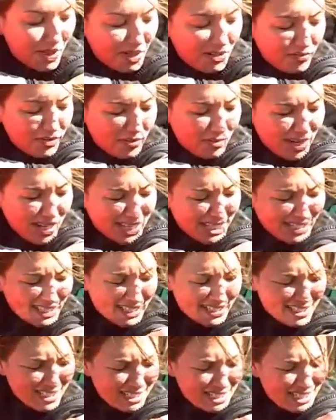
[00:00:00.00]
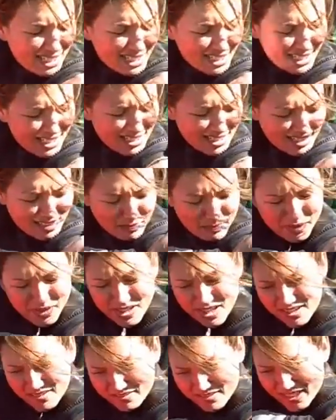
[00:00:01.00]
paraffin wax the
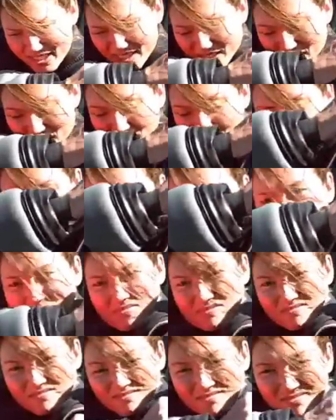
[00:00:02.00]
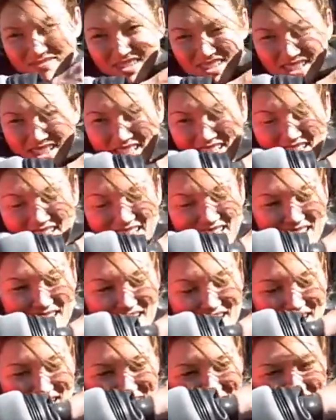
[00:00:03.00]
zipper every time.
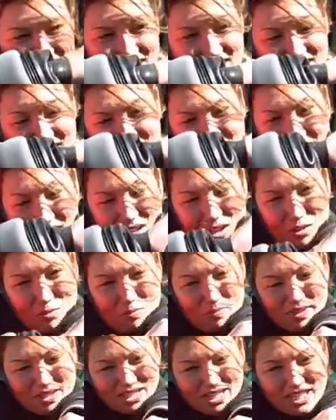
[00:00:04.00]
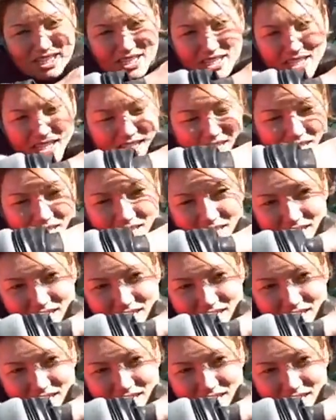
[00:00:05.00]
And I'm going to hope that I can